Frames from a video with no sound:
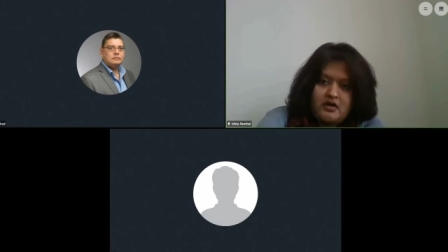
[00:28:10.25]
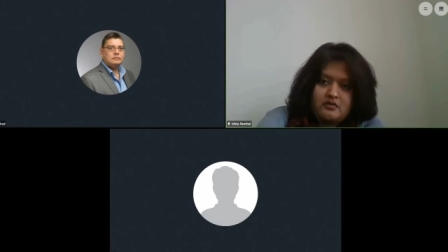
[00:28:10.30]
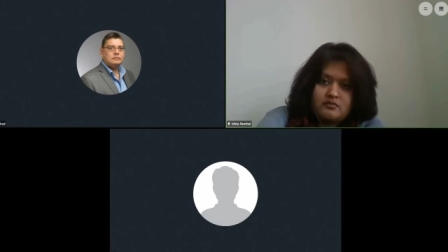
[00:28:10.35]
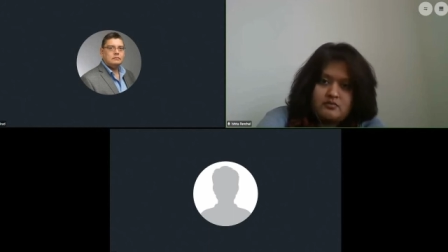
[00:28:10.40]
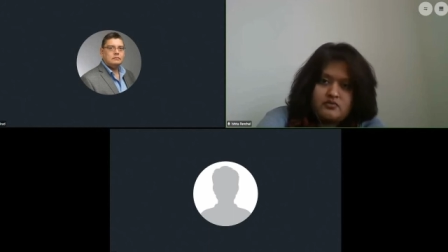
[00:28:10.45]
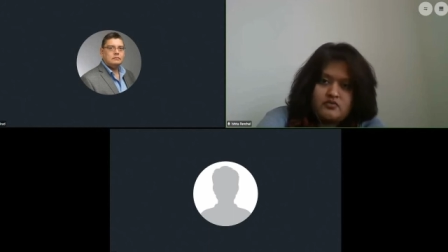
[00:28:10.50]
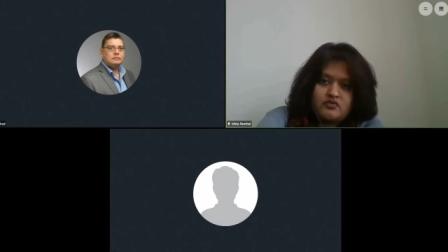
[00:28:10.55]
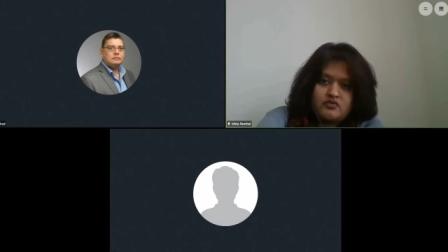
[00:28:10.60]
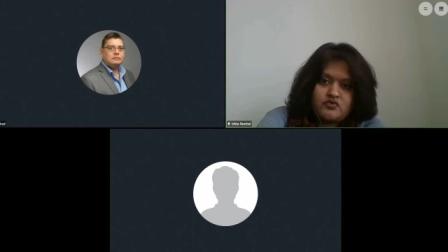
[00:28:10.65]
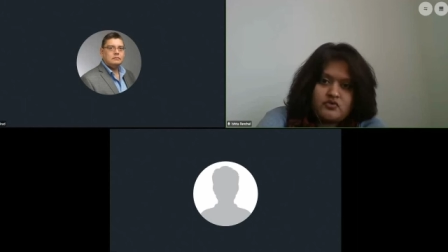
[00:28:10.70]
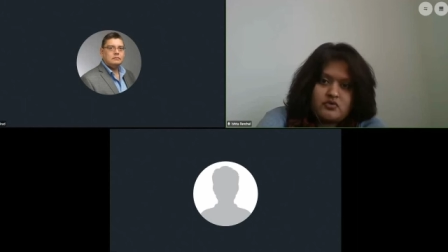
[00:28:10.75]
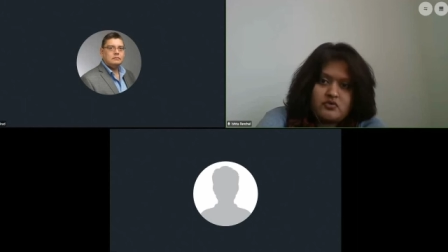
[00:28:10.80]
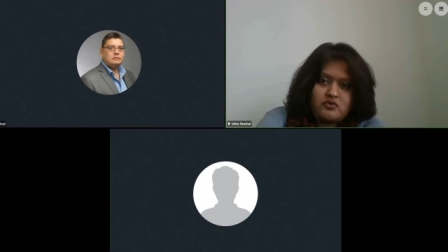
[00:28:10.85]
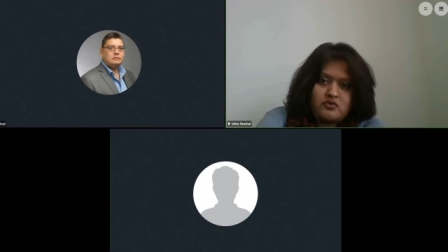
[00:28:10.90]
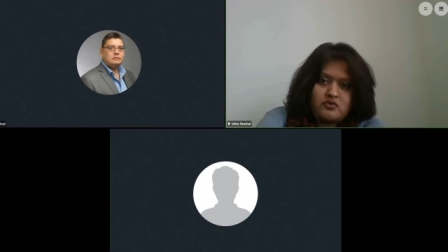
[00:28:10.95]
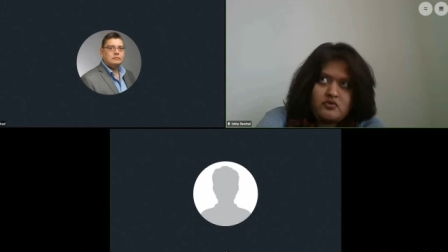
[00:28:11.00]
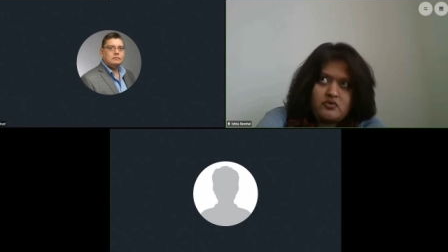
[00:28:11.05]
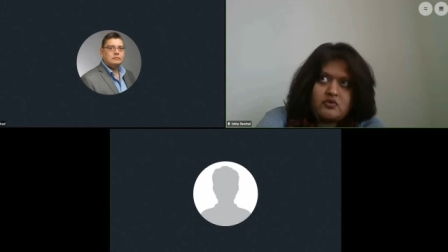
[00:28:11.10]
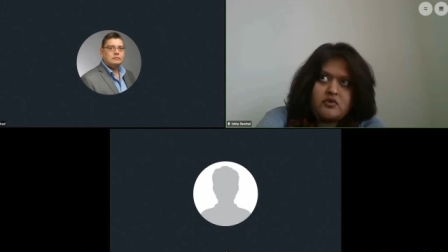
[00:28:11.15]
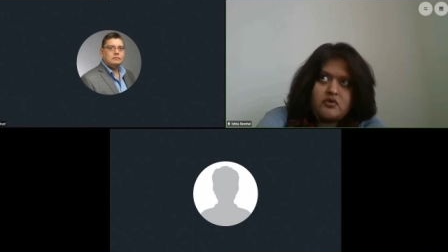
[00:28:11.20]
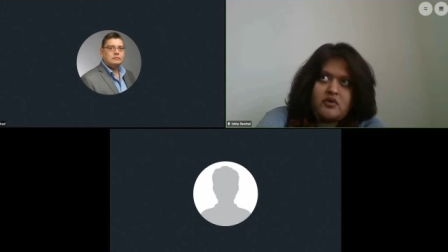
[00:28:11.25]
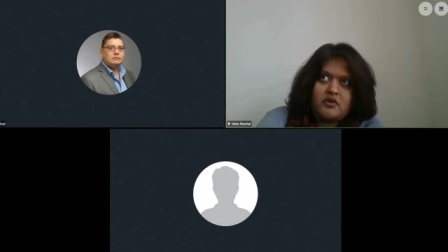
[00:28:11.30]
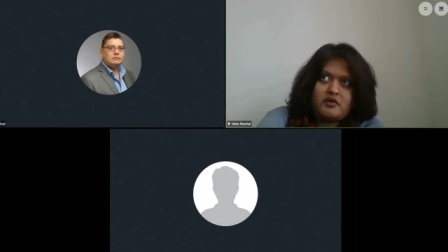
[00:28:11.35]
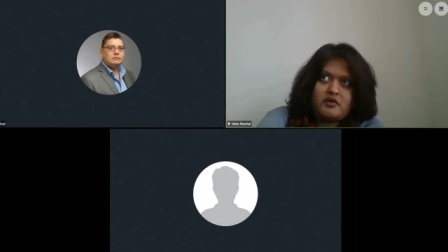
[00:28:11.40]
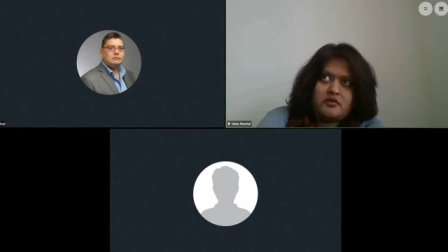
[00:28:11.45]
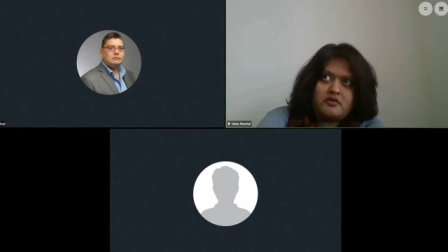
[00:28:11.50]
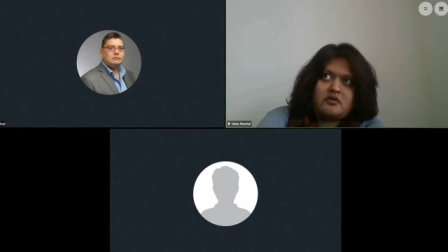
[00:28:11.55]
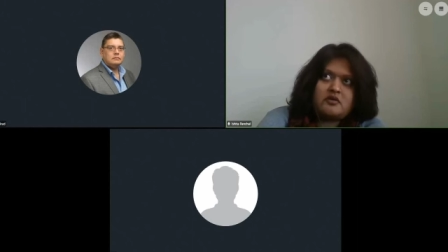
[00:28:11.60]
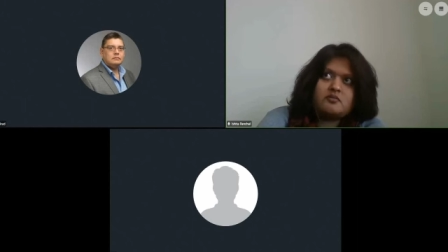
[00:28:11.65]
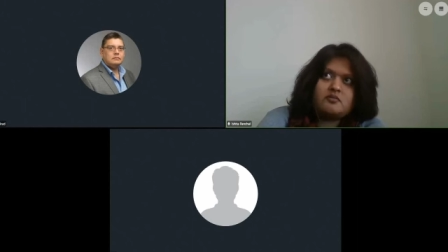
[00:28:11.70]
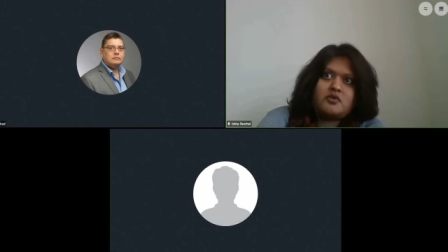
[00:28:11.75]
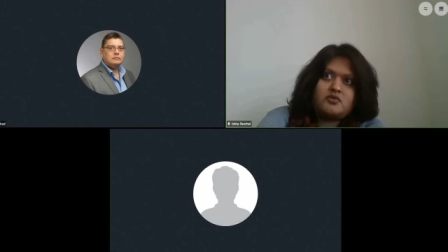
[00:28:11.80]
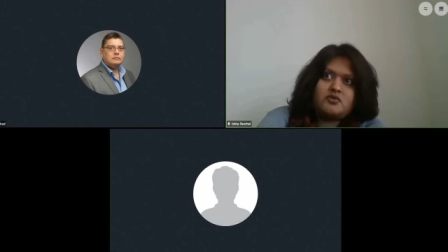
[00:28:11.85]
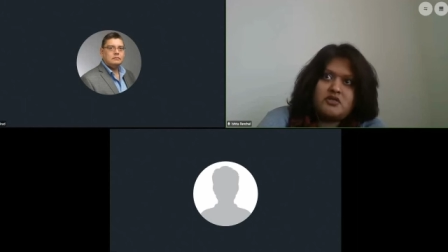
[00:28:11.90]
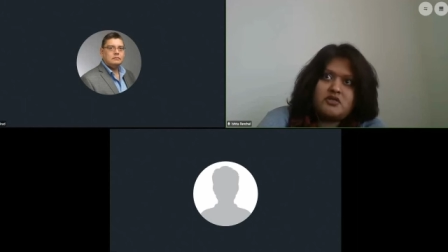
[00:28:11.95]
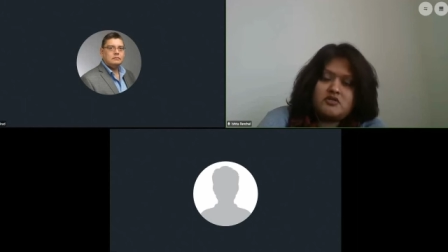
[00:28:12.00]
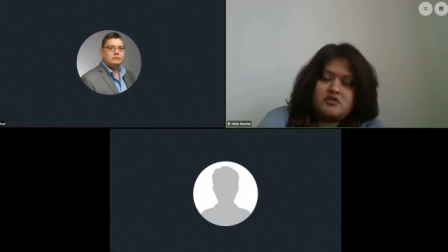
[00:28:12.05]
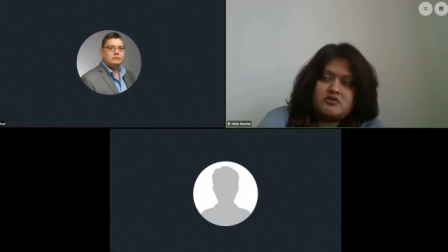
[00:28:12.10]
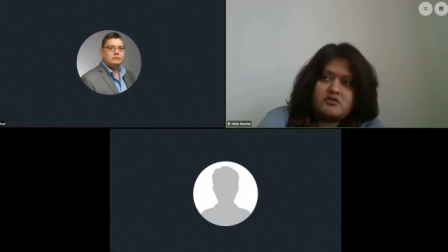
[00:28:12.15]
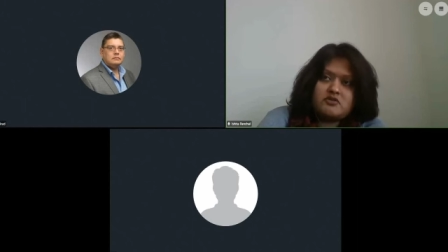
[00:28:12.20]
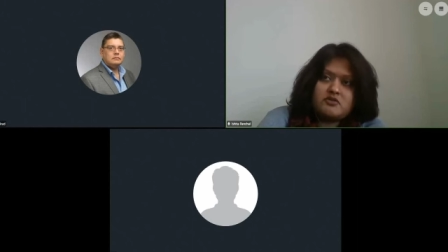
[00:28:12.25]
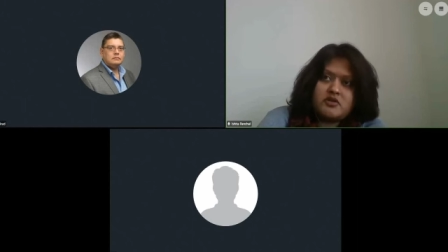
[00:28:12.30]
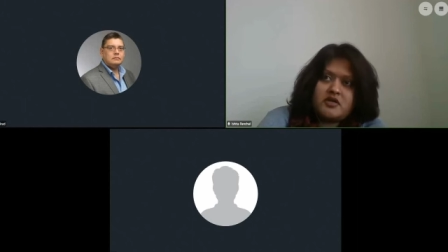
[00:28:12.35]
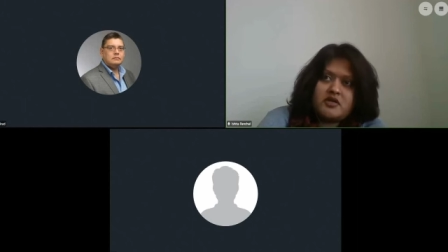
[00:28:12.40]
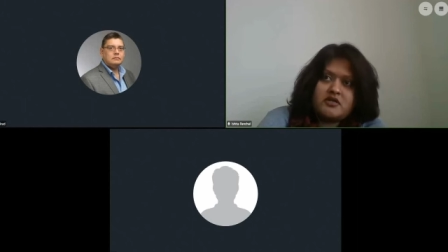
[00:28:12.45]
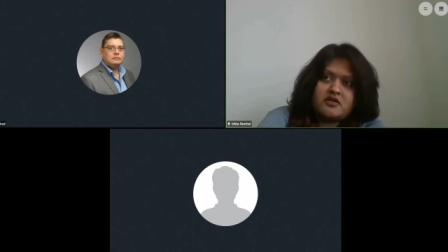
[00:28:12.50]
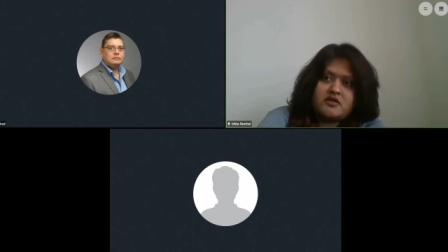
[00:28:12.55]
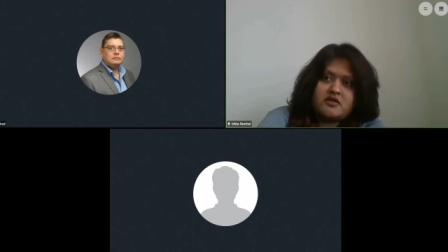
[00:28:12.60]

So communities located